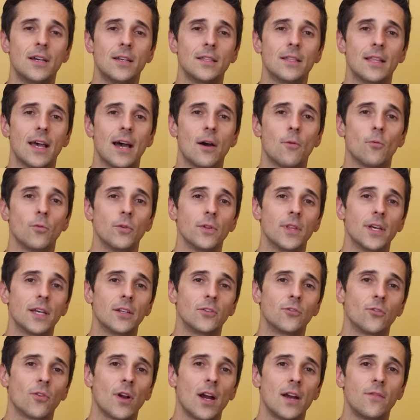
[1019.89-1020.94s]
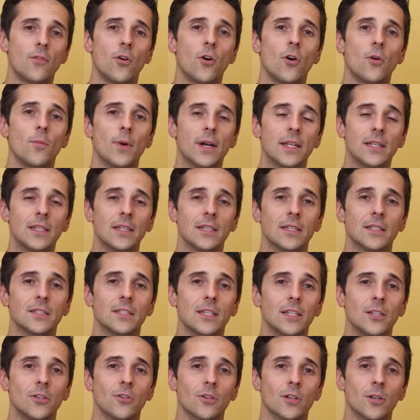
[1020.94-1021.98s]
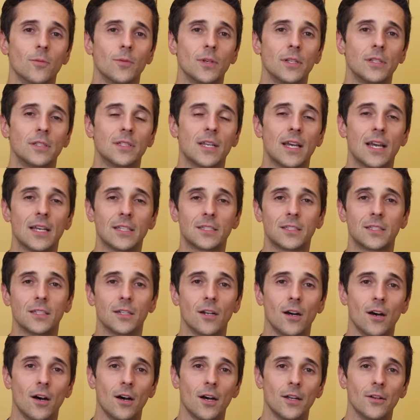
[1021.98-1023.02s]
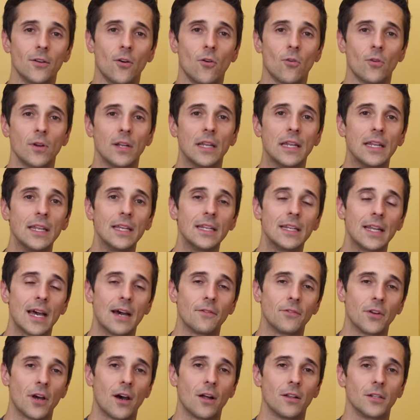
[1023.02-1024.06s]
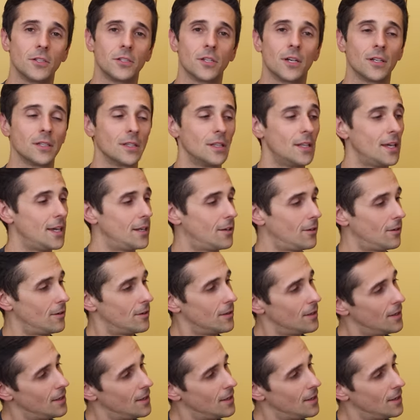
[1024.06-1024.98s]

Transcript: that will then drive home ideas that you're going to be tested on or need to have knowledge on later.